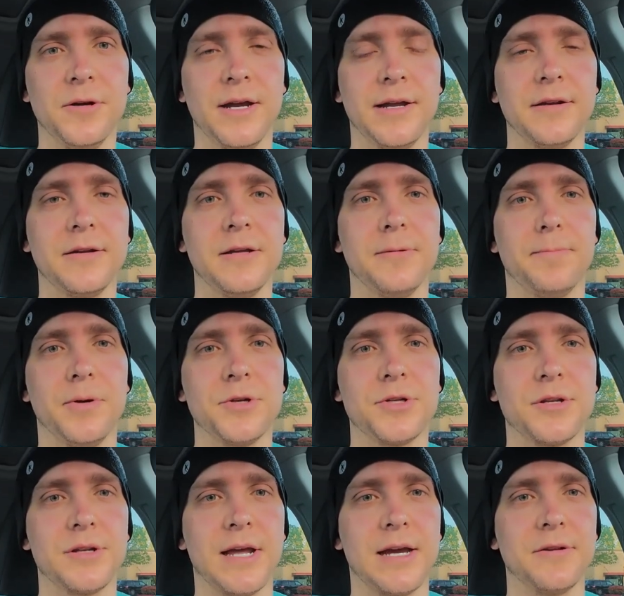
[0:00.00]
I ended up
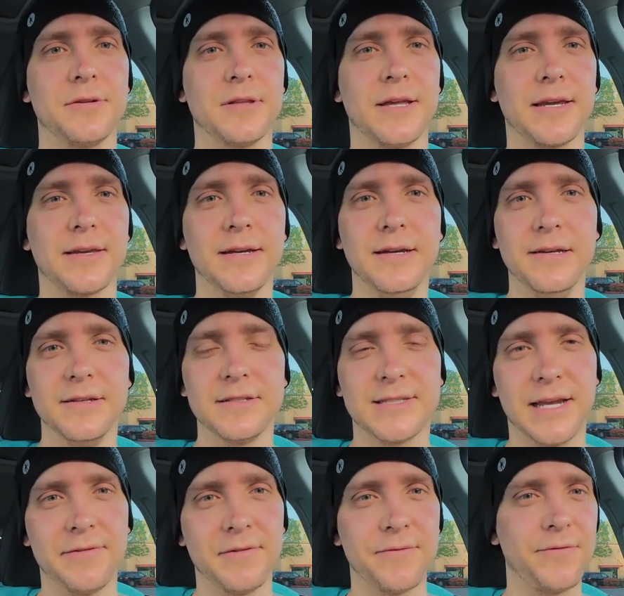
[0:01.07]
pushing down to like
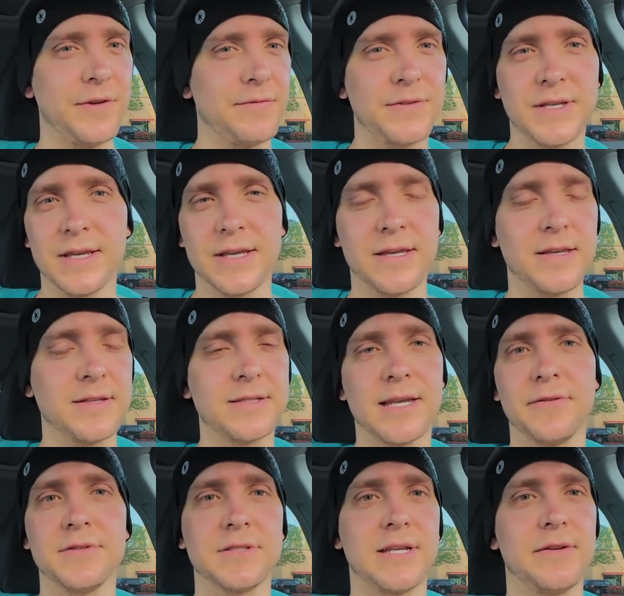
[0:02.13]
7:15,
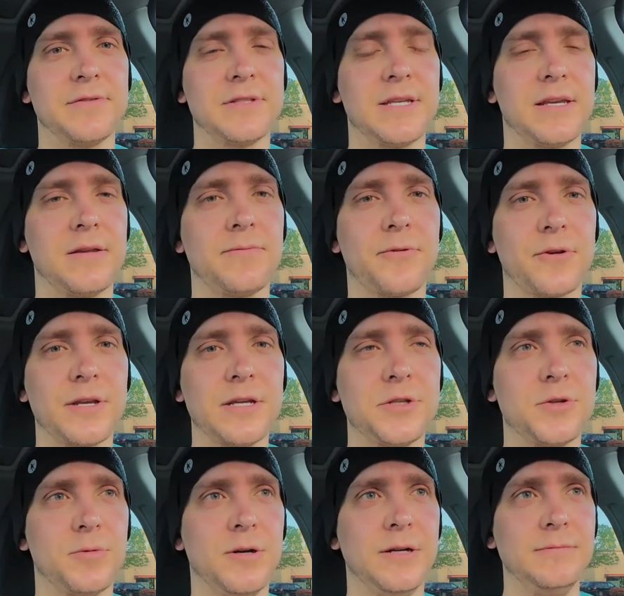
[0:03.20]
7:17 for
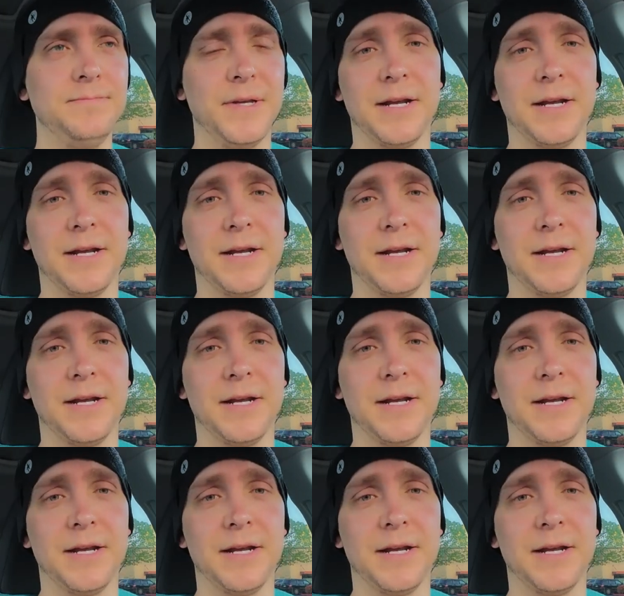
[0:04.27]
each one,